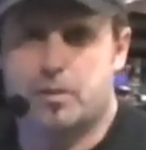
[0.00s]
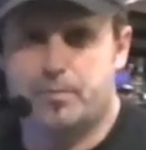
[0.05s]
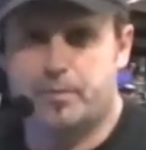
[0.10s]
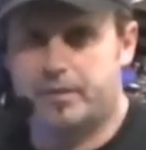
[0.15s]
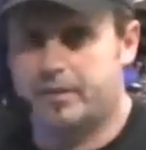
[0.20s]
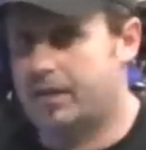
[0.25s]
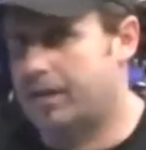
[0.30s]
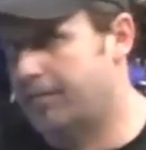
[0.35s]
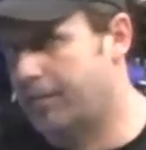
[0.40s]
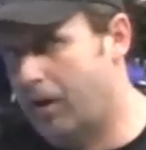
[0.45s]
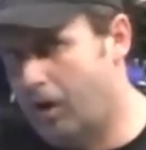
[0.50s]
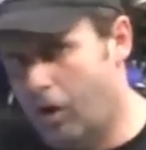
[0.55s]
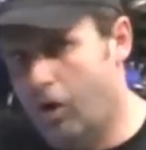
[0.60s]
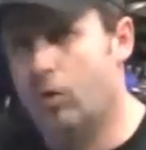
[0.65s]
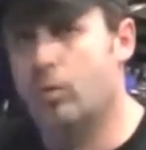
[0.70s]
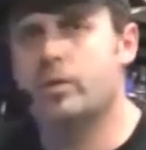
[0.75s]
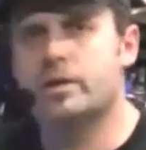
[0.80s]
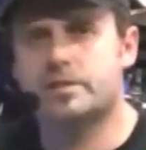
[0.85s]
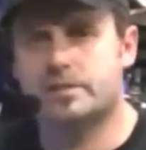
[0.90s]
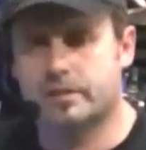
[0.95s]
are something that I've
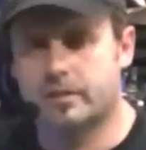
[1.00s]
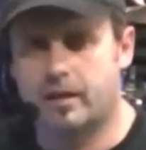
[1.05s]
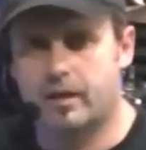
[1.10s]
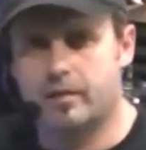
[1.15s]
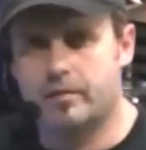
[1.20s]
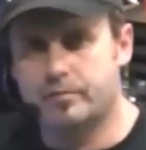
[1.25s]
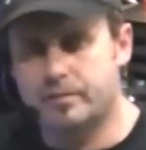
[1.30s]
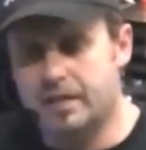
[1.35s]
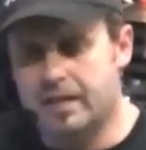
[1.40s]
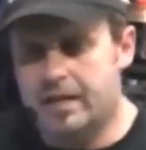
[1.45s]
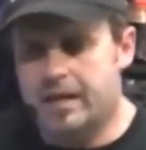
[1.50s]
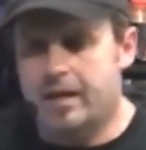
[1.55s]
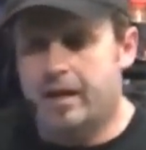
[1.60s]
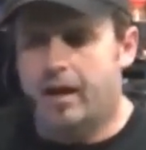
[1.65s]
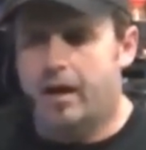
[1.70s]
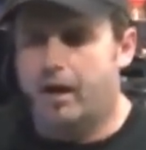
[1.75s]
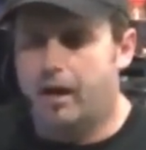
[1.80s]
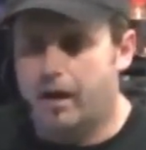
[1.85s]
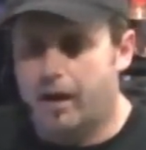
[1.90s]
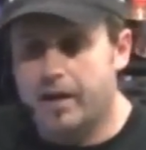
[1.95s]
always loved.
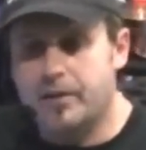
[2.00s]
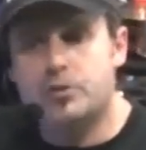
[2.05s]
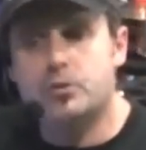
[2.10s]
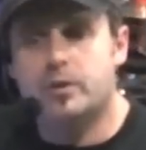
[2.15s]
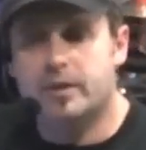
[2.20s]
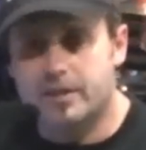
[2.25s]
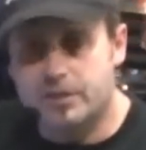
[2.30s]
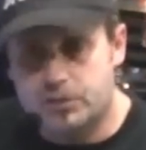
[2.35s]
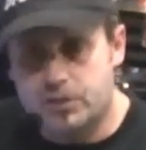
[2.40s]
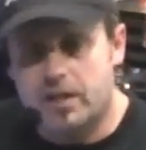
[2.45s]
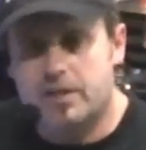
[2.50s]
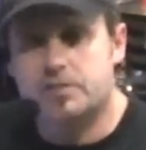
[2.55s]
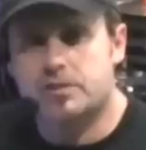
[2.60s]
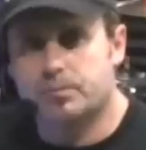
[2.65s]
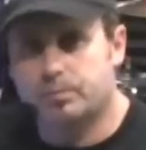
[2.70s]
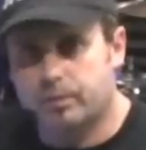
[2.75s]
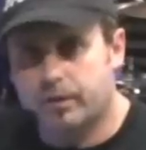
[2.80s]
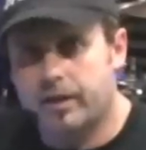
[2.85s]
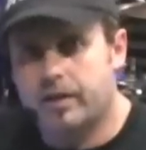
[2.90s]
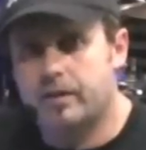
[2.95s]
I do get a chance
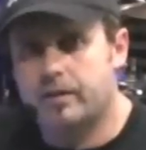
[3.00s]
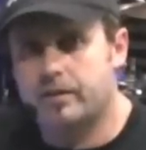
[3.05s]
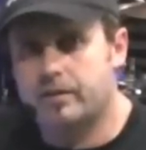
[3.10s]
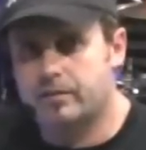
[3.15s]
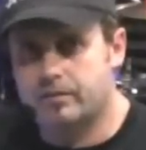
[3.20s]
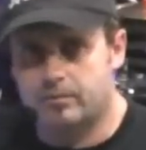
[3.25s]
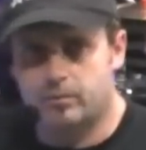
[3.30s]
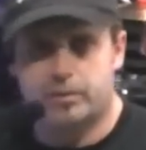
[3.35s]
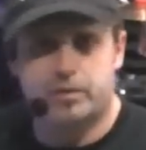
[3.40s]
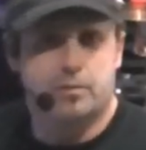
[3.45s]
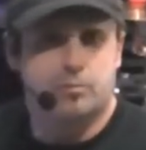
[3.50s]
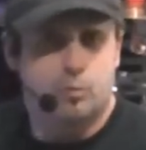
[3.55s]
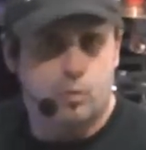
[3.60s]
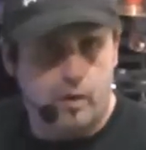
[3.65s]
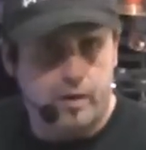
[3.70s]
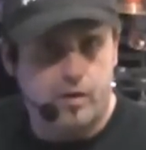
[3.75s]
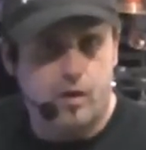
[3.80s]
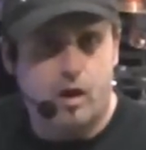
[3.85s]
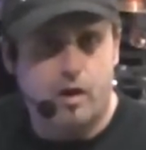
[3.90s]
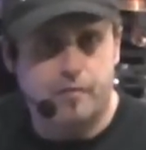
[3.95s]
to play with them
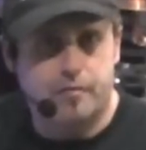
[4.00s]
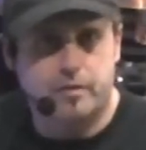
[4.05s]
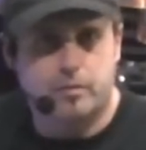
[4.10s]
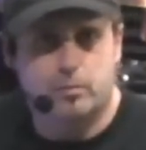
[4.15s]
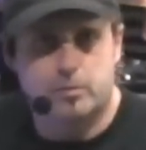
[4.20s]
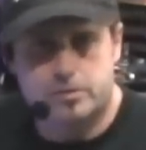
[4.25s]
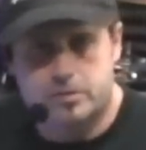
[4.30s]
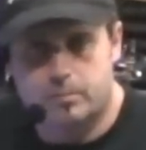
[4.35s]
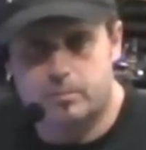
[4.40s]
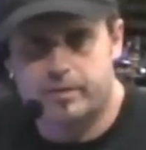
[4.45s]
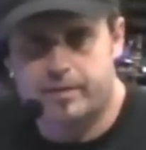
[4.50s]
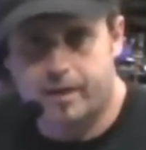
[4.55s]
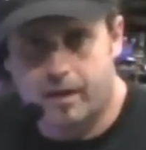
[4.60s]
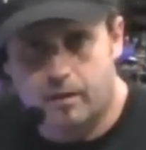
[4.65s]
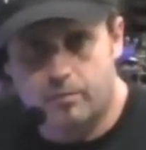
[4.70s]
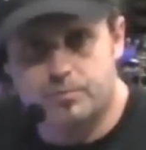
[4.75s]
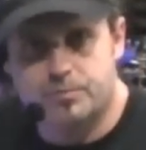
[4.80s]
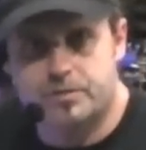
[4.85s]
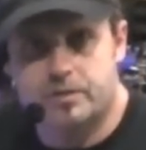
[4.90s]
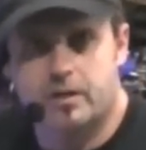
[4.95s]
quite often with some of the
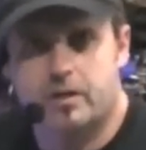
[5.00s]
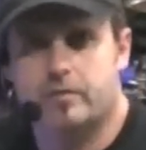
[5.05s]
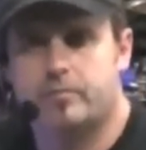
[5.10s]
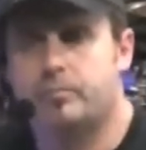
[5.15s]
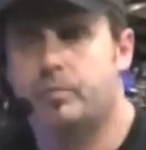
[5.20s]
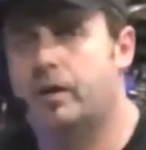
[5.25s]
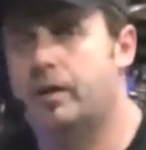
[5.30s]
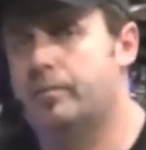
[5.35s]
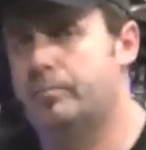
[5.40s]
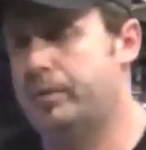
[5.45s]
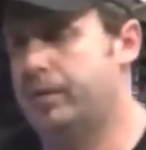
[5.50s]
albums that I've